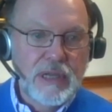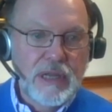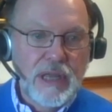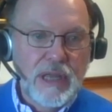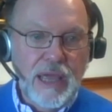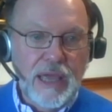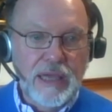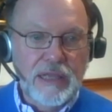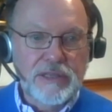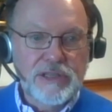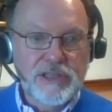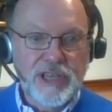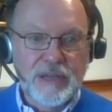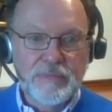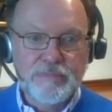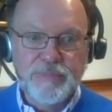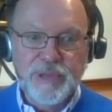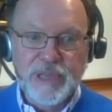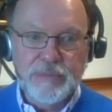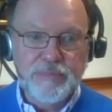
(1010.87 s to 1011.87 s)
and some
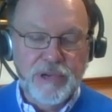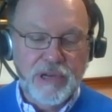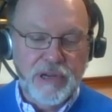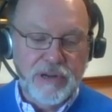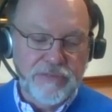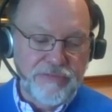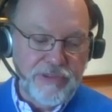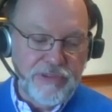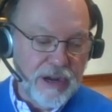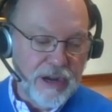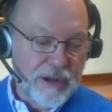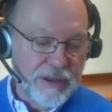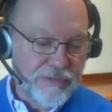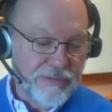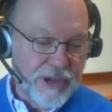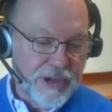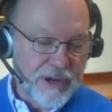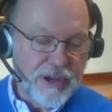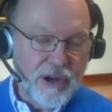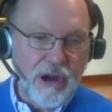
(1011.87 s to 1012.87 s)
people are very,
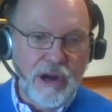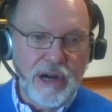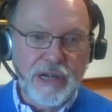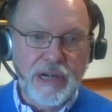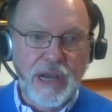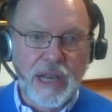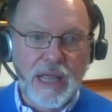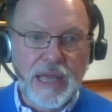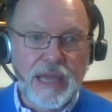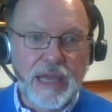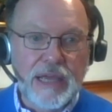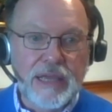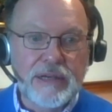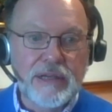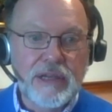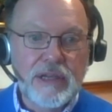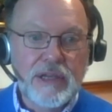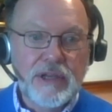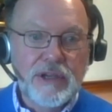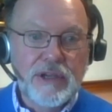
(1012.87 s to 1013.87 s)
very hard line,
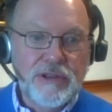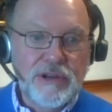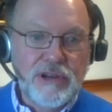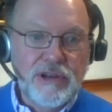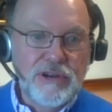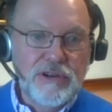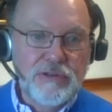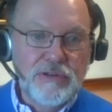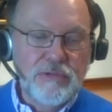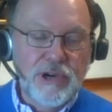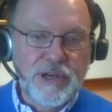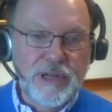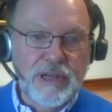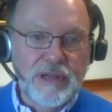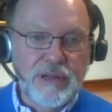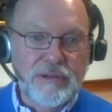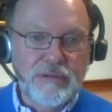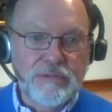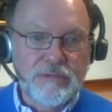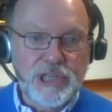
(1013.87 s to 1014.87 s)
who want
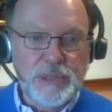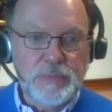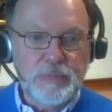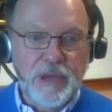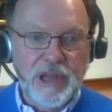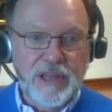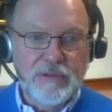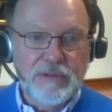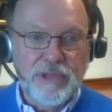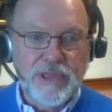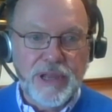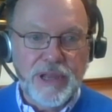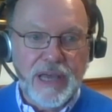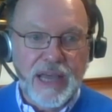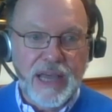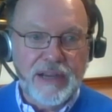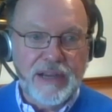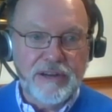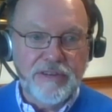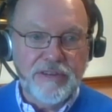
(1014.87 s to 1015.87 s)
to respond with an
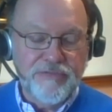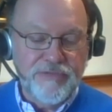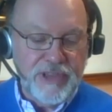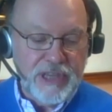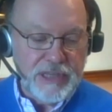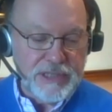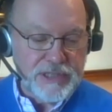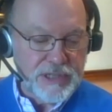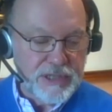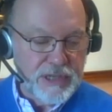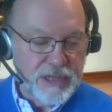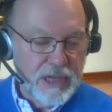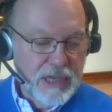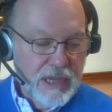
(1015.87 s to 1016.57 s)
iron fist.